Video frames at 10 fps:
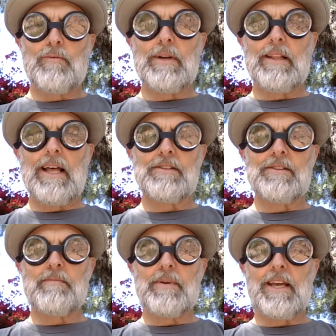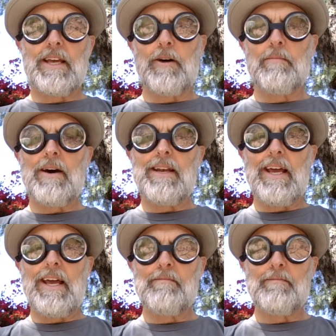Read Aloud's up again on
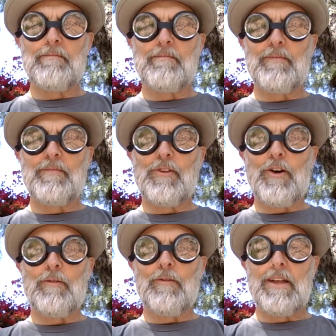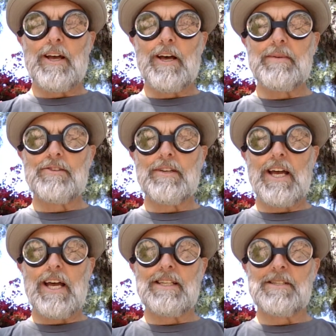Monday. So I miss you
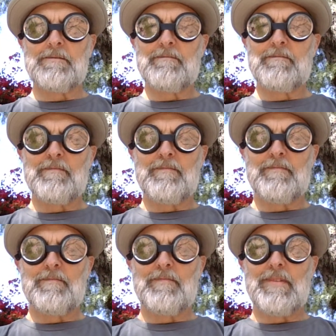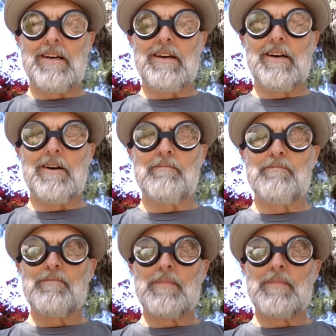guys. Um,